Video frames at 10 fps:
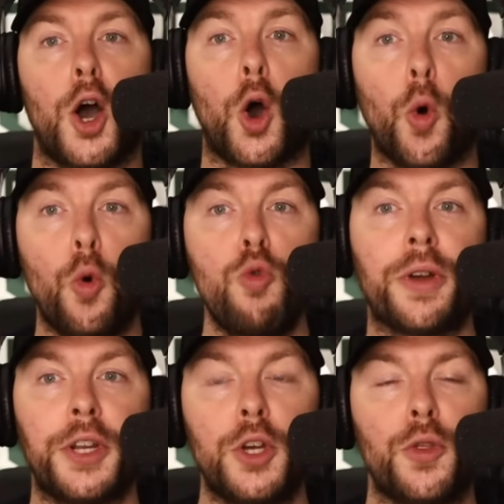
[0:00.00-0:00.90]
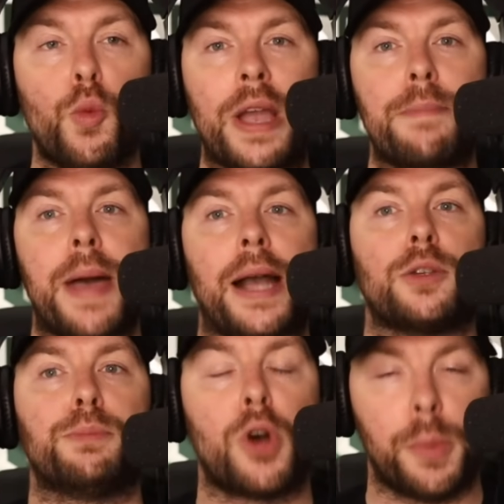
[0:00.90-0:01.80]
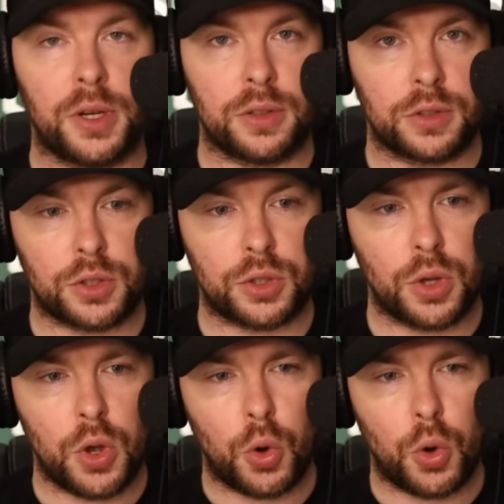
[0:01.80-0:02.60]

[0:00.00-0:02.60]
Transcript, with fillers: are already on the way back to prominence,